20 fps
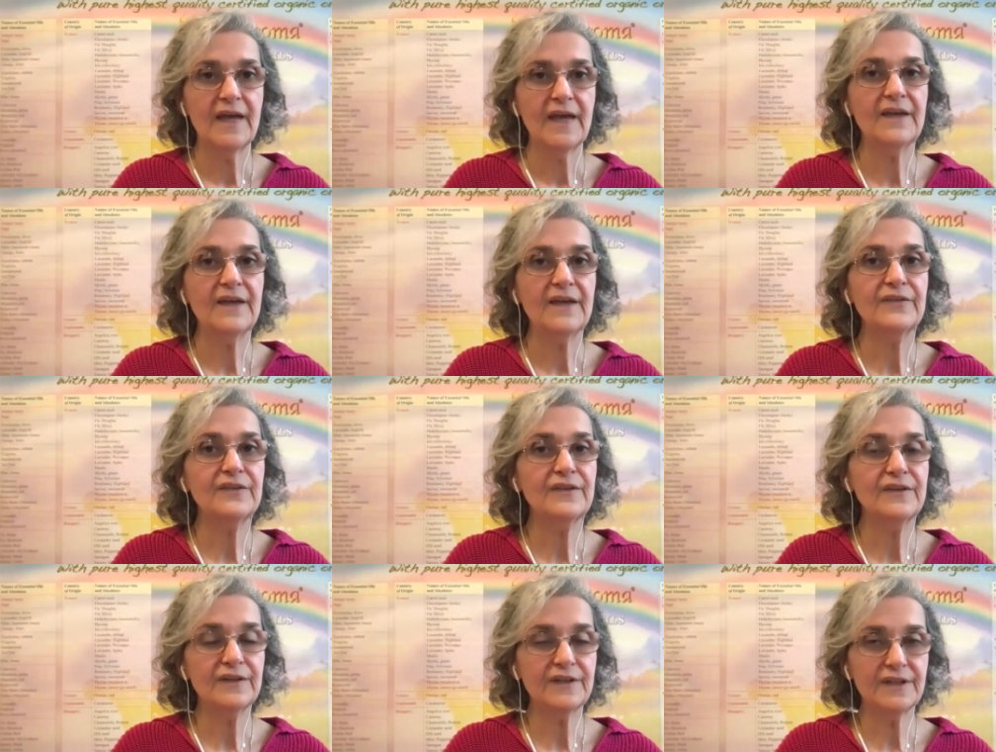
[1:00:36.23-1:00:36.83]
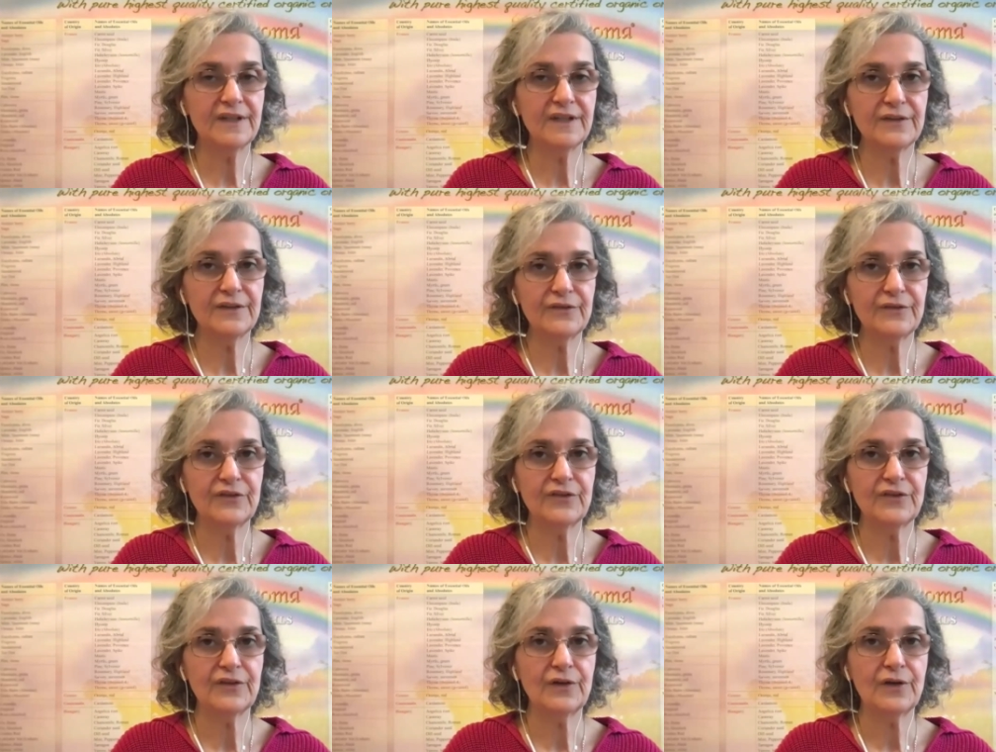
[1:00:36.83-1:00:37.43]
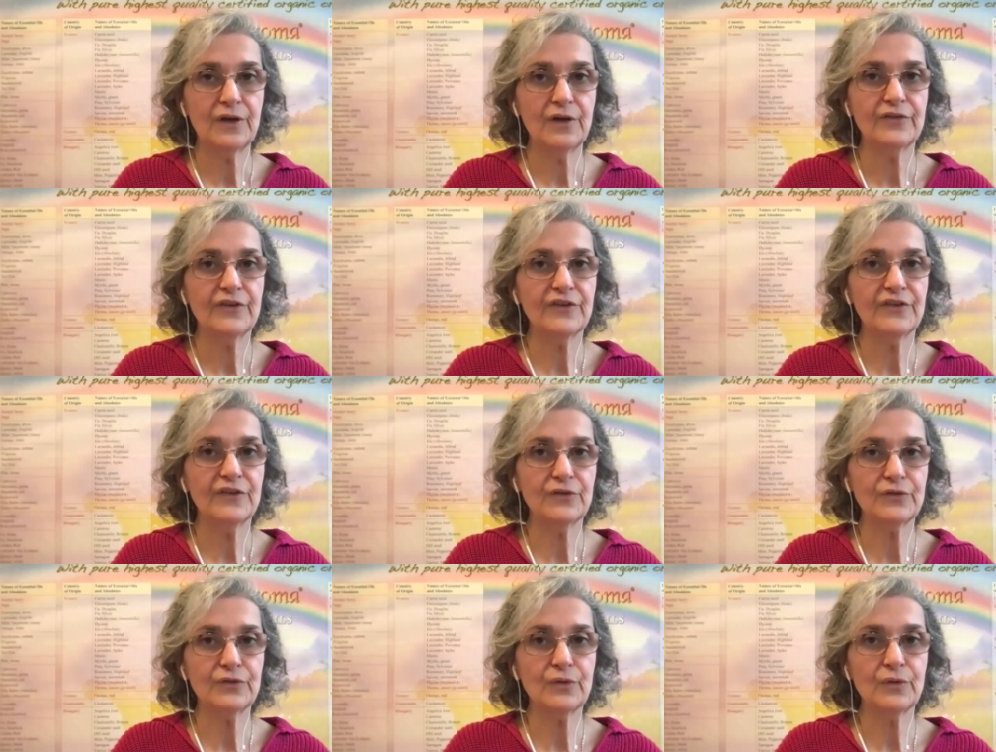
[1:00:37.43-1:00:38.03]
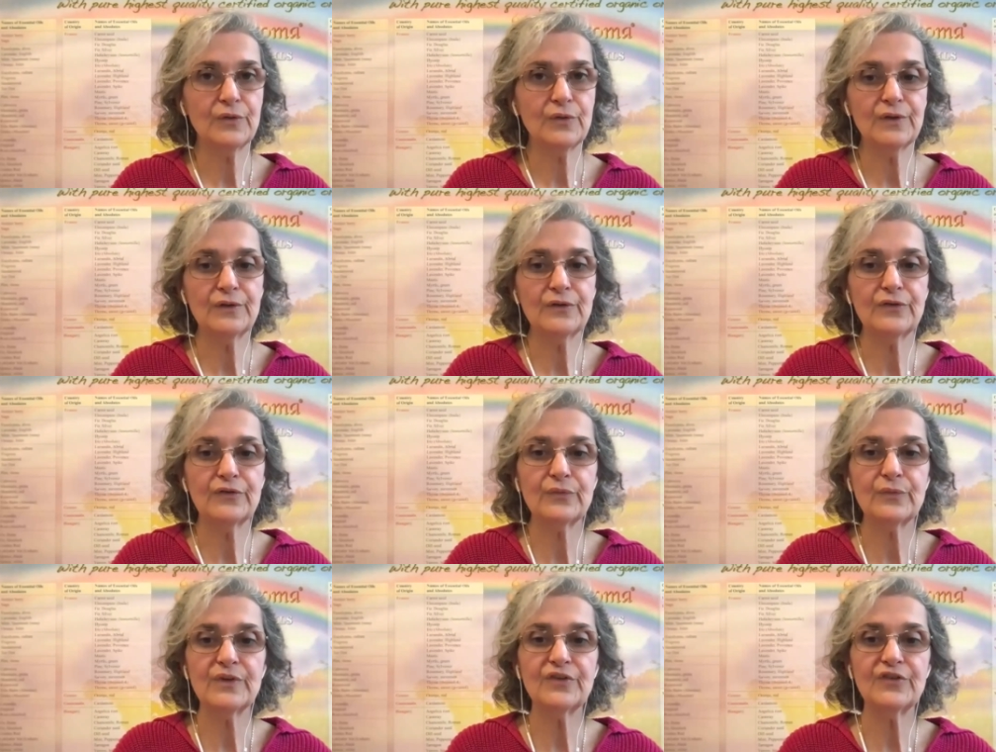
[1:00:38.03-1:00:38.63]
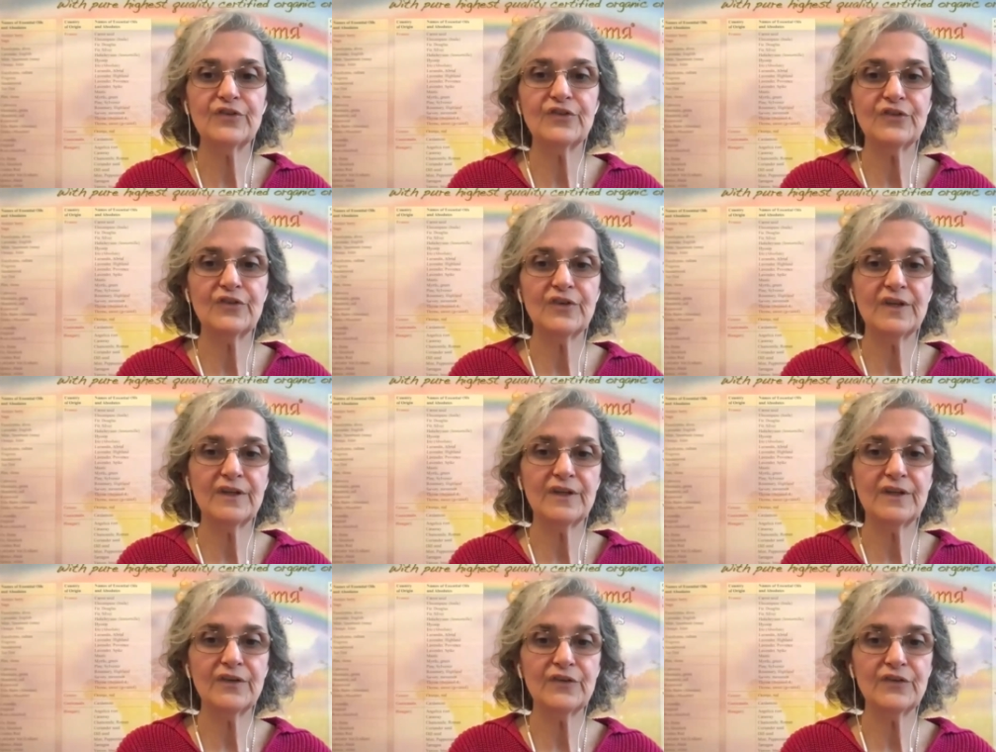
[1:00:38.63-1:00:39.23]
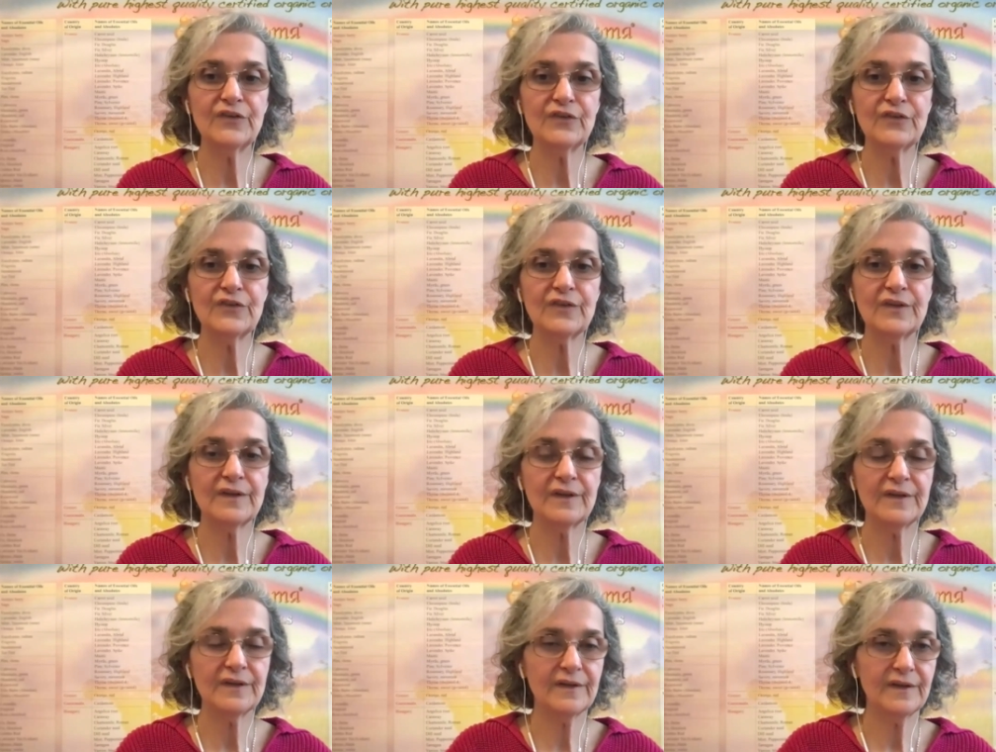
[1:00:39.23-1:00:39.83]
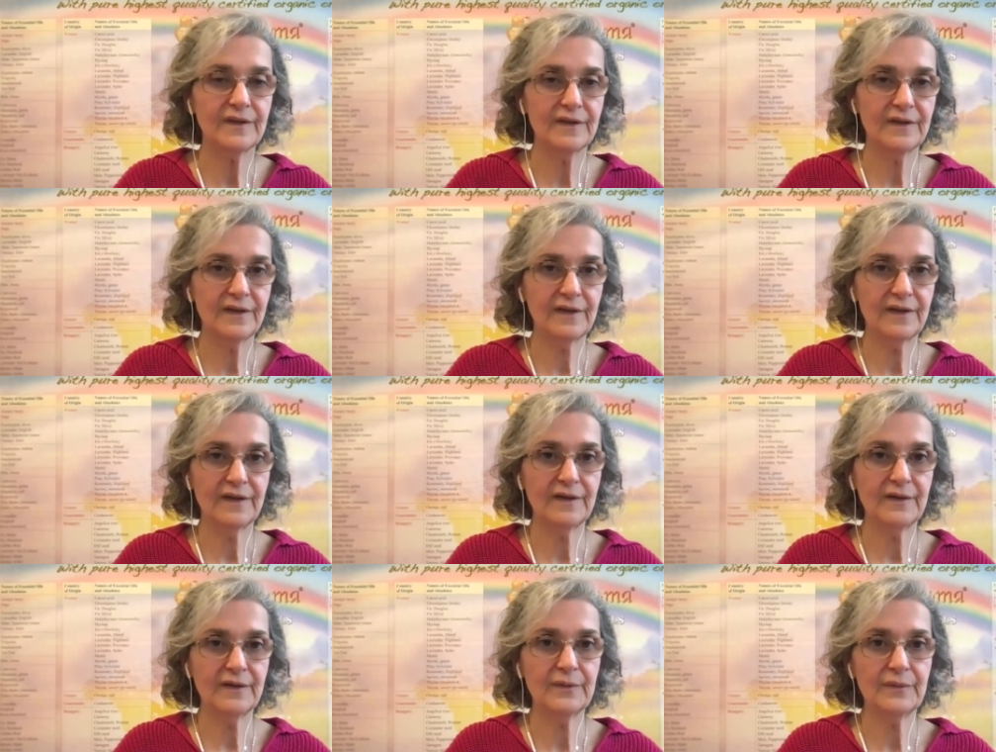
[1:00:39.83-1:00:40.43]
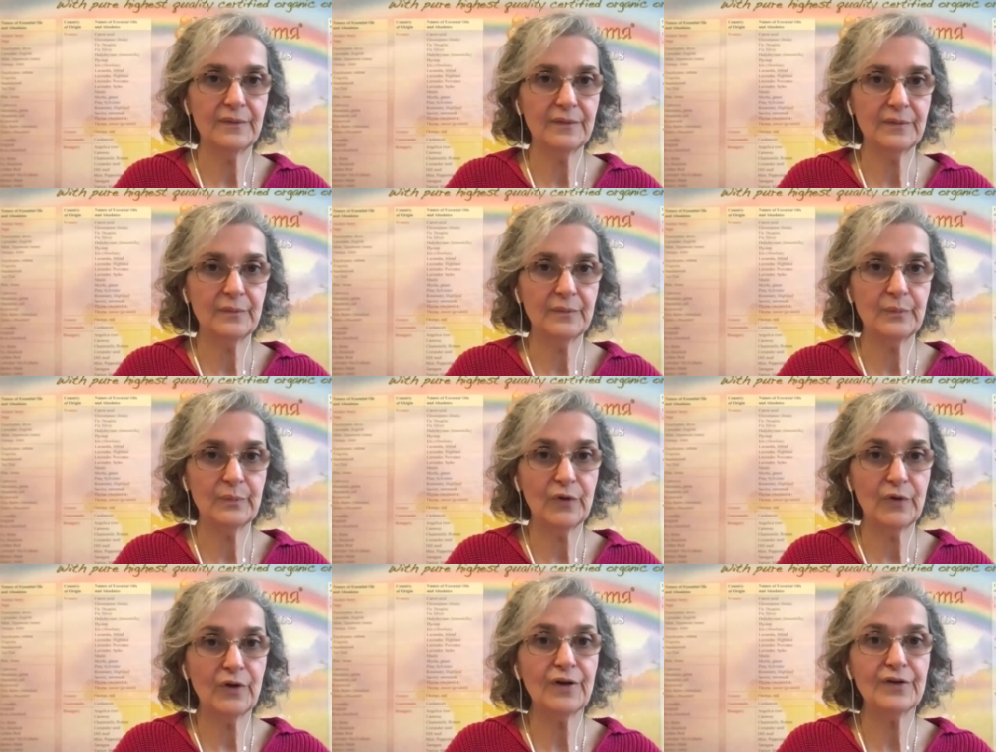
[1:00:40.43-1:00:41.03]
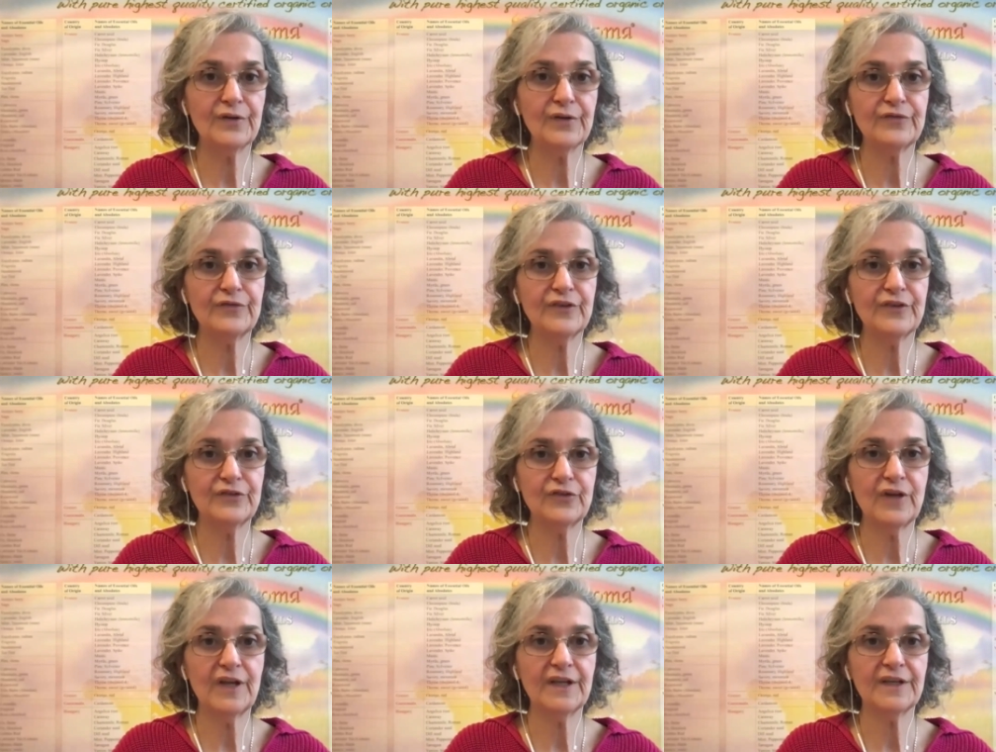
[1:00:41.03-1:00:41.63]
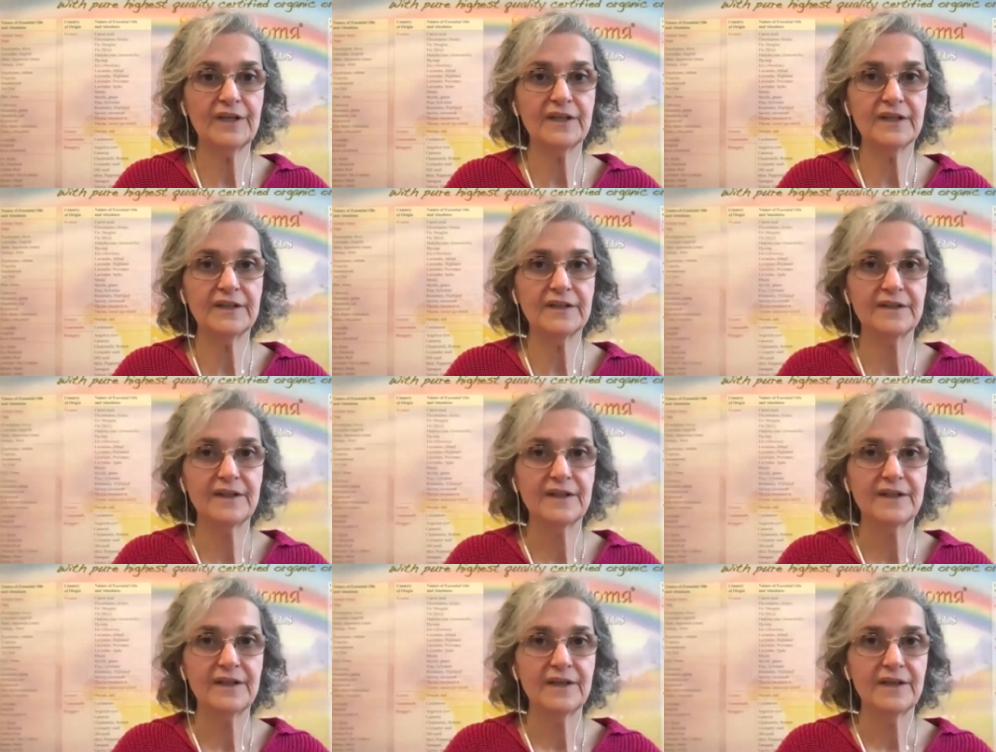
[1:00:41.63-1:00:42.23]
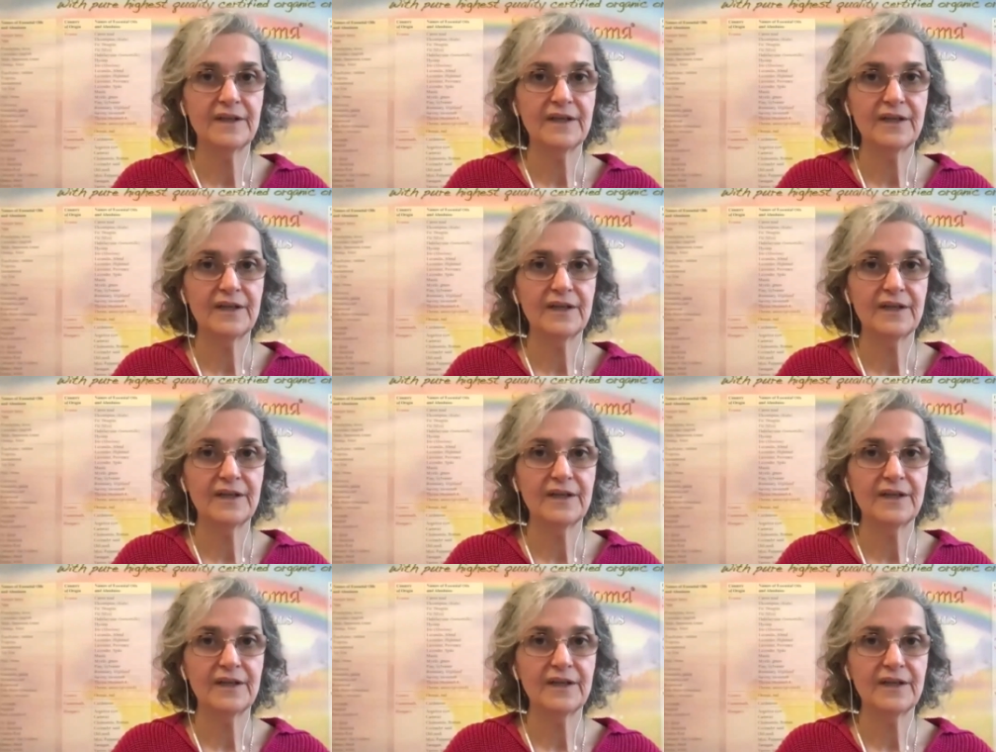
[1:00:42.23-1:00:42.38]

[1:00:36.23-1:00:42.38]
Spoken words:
and the kit of essential oils, which is part of the training.